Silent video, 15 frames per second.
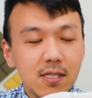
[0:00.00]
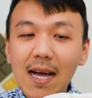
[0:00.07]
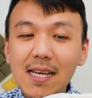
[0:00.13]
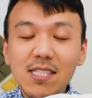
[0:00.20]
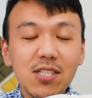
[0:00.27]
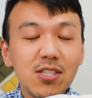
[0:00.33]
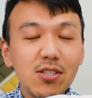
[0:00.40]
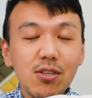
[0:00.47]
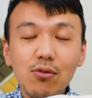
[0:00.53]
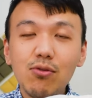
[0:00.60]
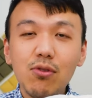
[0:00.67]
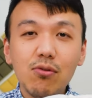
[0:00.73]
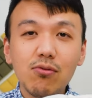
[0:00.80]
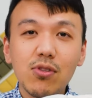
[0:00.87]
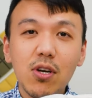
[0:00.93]
I still
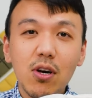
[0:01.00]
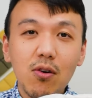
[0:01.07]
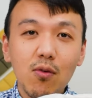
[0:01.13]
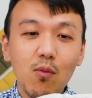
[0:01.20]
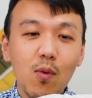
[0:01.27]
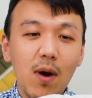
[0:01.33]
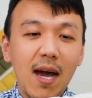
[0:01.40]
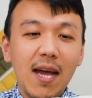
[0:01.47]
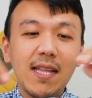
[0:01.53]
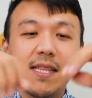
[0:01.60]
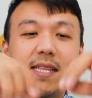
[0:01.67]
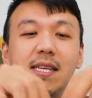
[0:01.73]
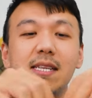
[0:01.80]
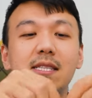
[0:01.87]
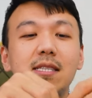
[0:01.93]
don't know why
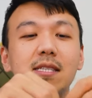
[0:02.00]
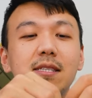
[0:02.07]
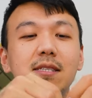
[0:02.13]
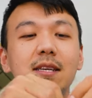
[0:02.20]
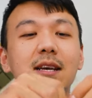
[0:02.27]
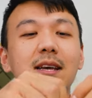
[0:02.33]
this